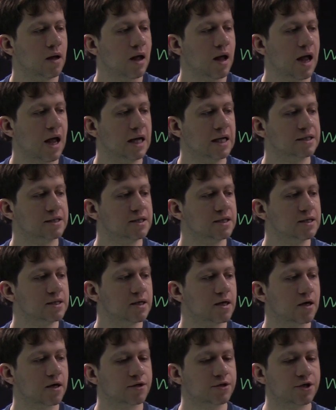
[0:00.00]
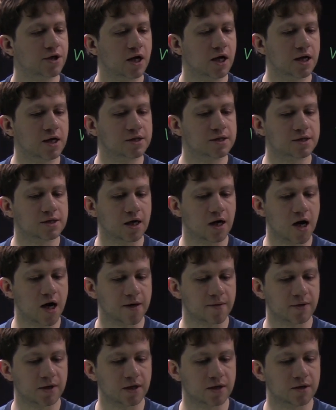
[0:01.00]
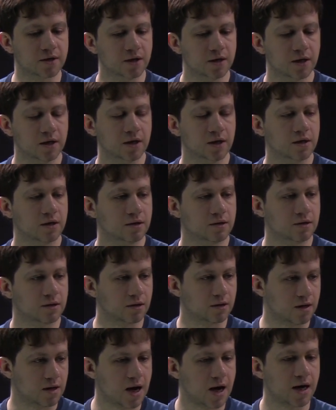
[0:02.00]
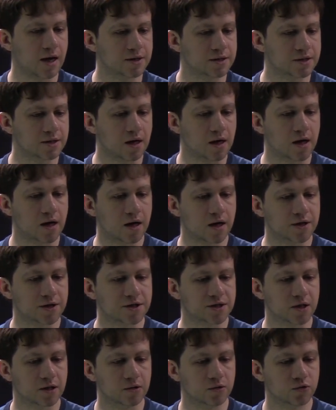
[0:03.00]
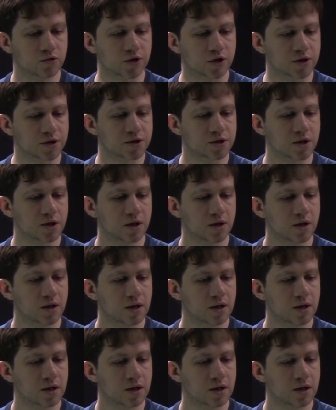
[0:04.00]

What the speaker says: And these are just, I mean, lines are solutions.